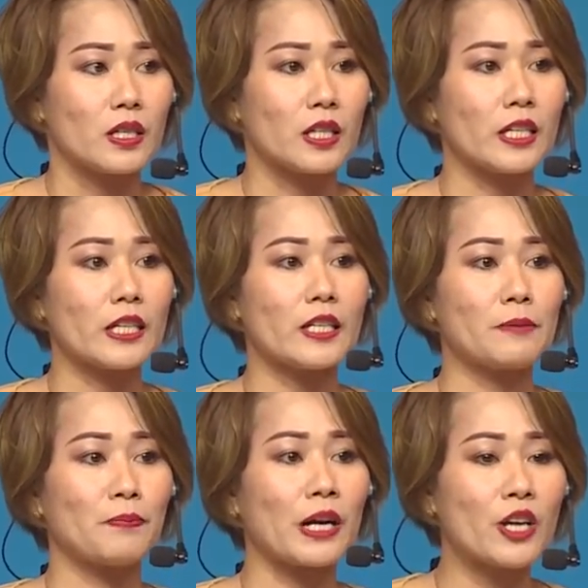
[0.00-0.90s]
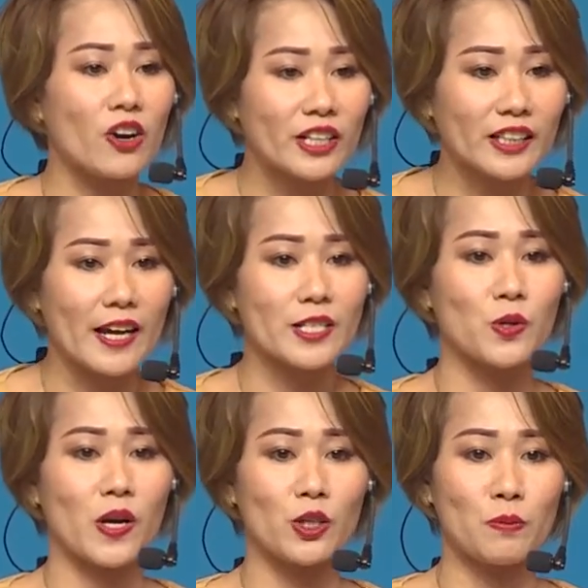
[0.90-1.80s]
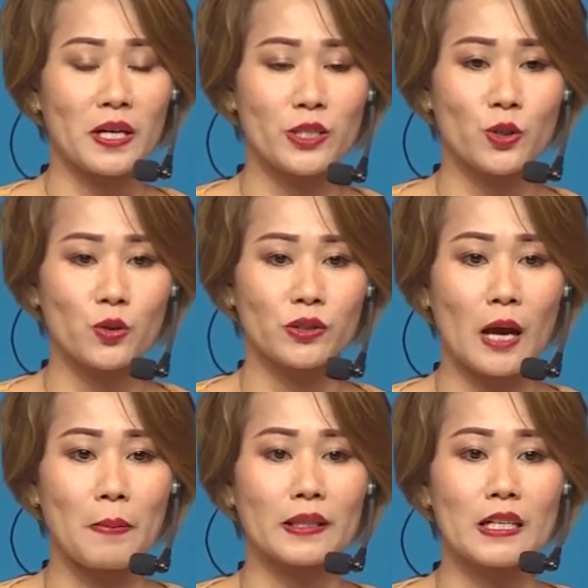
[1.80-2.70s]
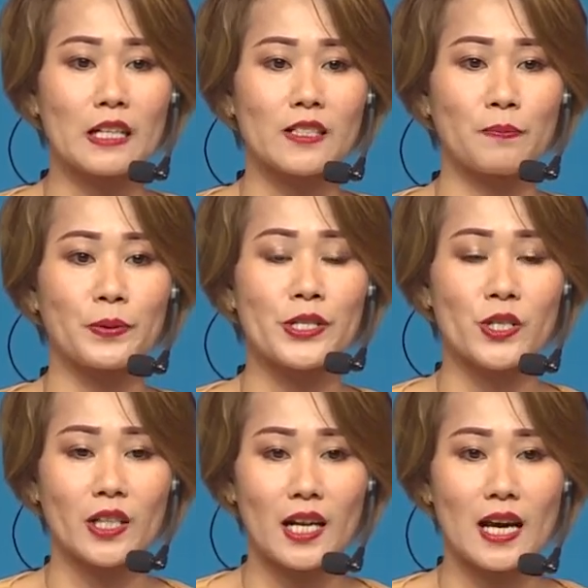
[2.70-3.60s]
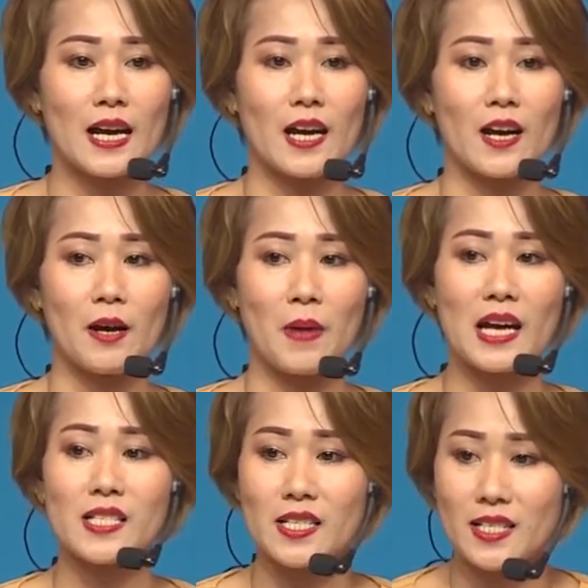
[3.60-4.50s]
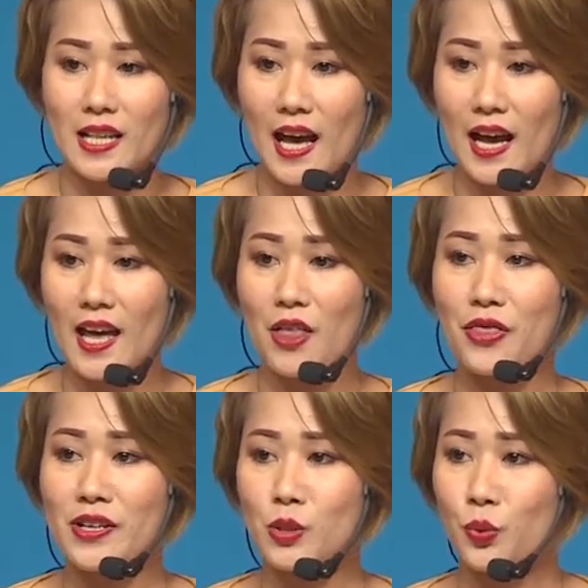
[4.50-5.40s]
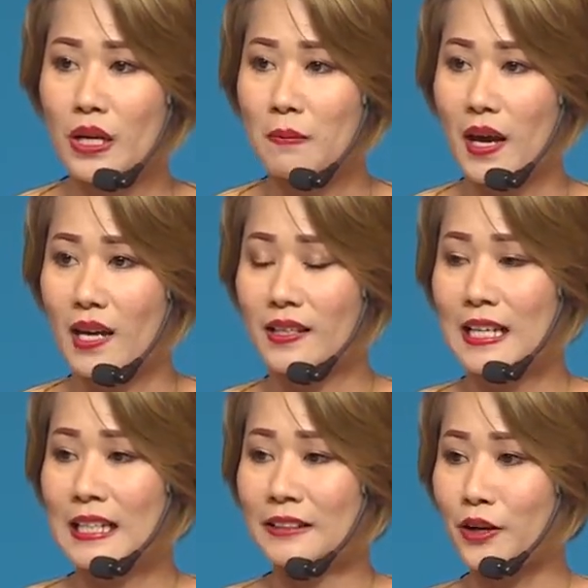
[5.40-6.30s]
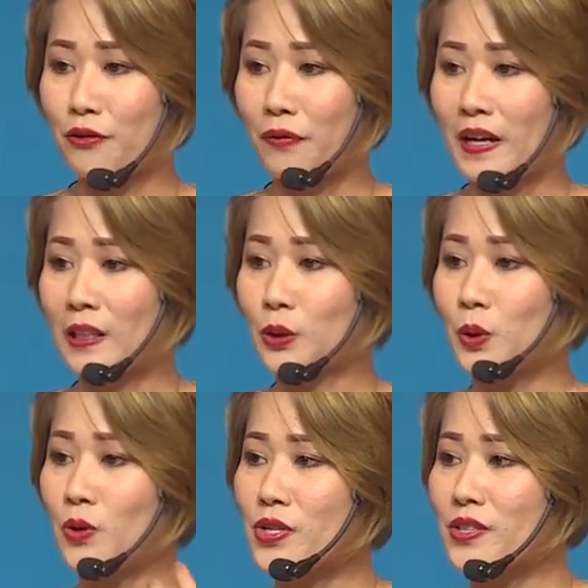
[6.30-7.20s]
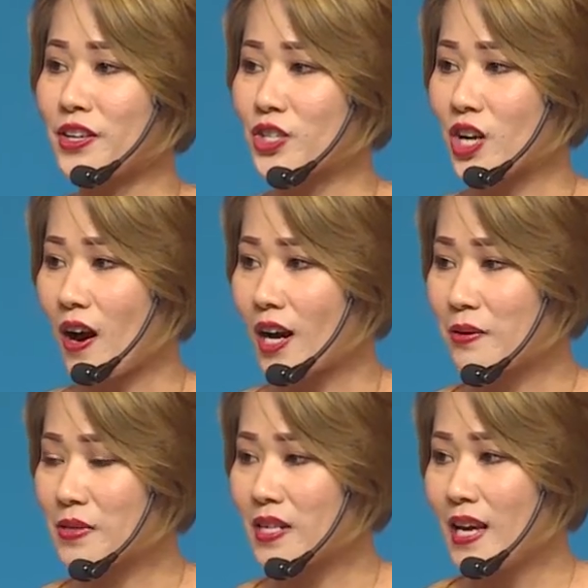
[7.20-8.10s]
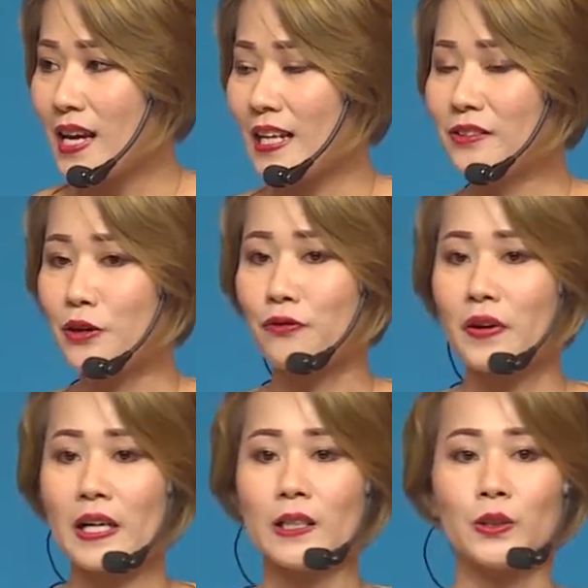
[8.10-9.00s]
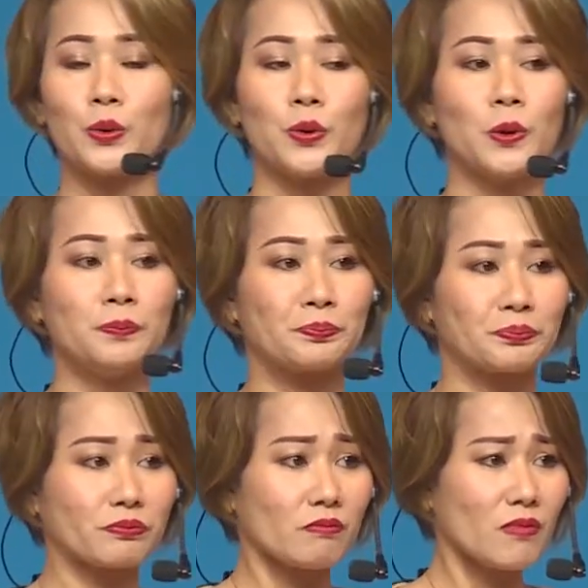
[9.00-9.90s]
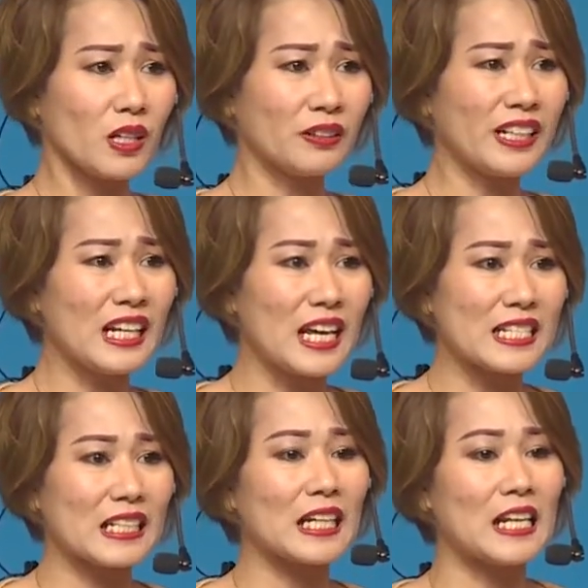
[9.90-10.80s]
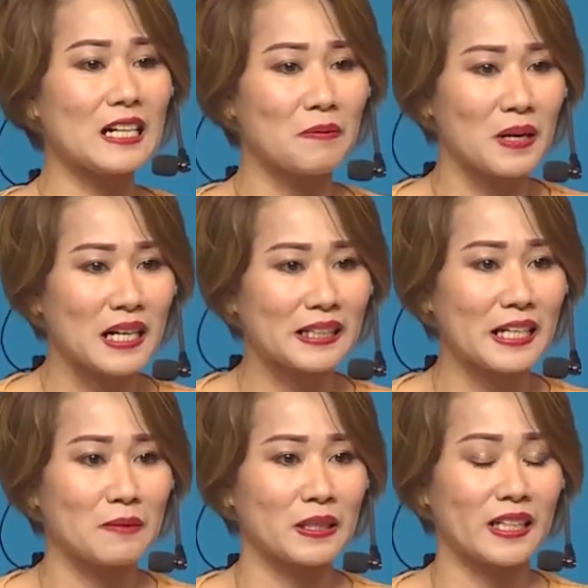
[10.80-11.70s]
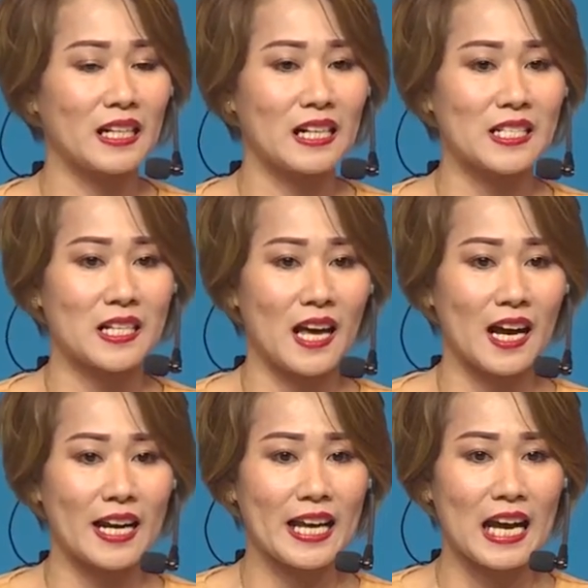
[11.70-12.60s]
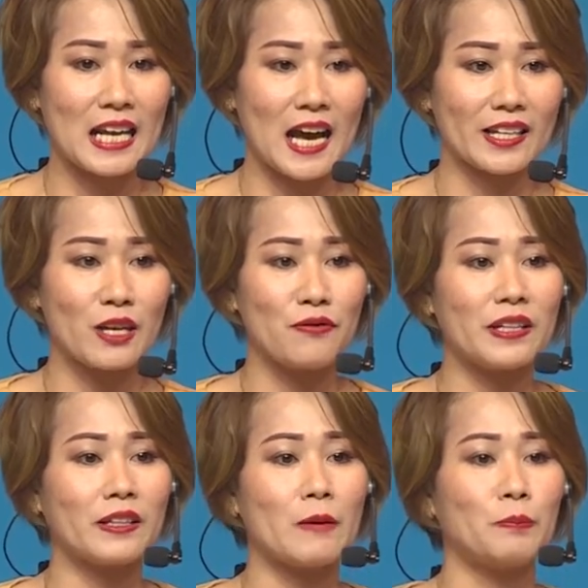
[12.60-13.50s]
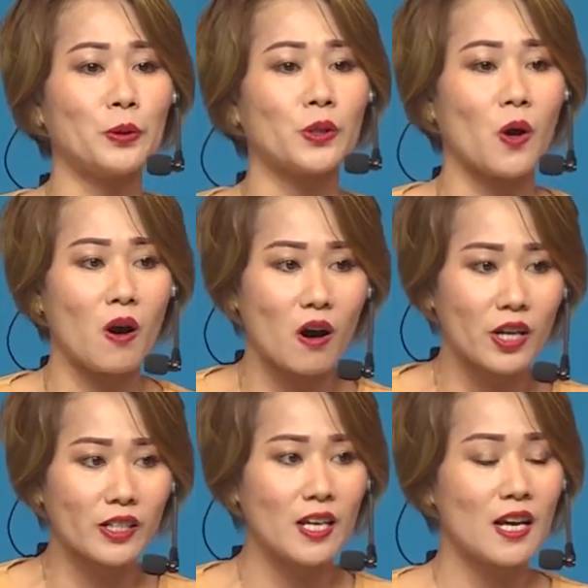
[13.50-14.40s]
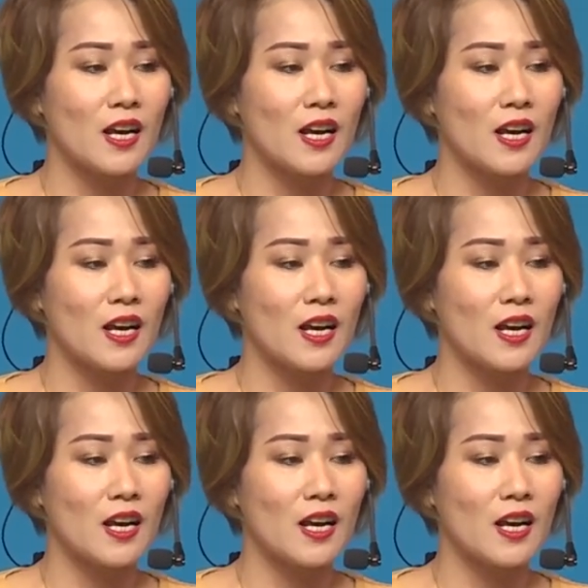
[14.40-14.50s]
i-prioritize kung ano man yung dapat nila sa personal assets nila. And these women, they fail to lose their charms and they fail to realize na talagang maganda naman talaga sila. Kaya lang, even they put on